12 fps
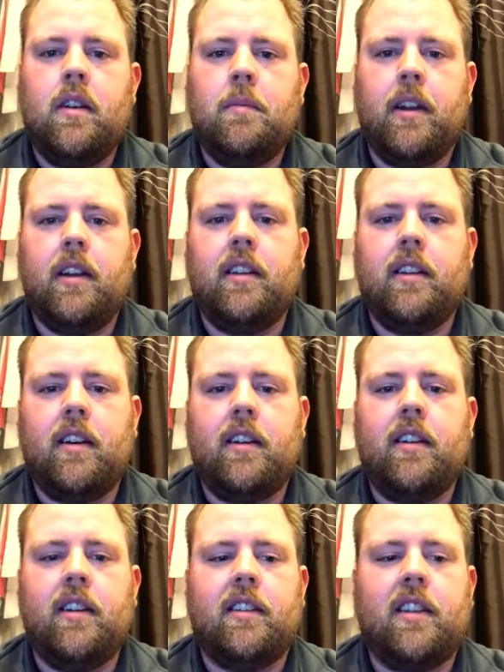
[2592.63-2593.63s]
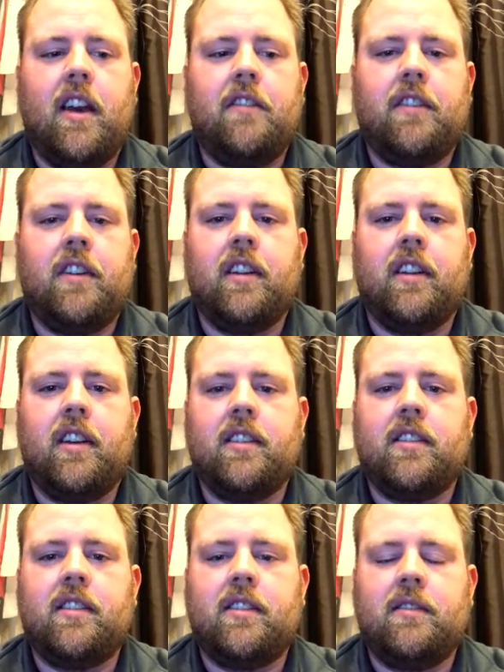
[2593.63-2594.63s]
But it definitely
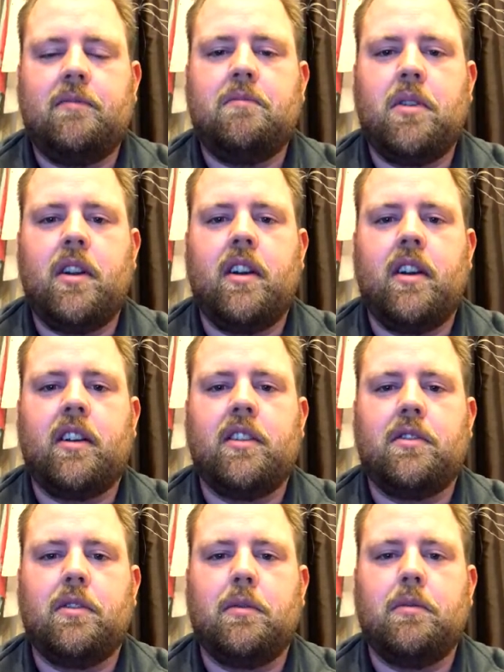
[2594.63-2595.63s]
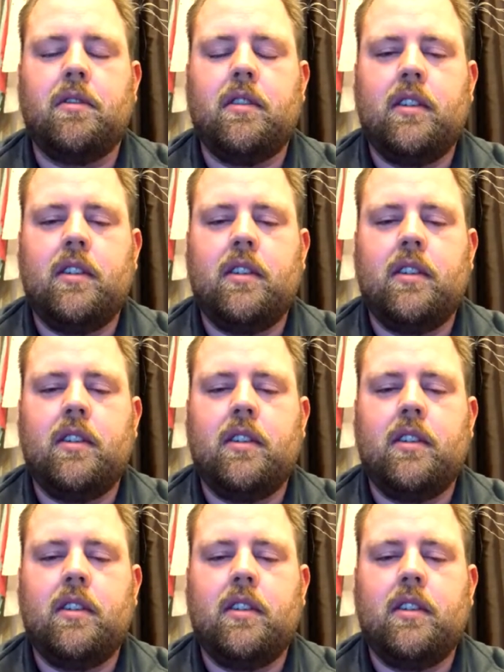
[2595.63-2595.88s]
is pretty uncontrollable.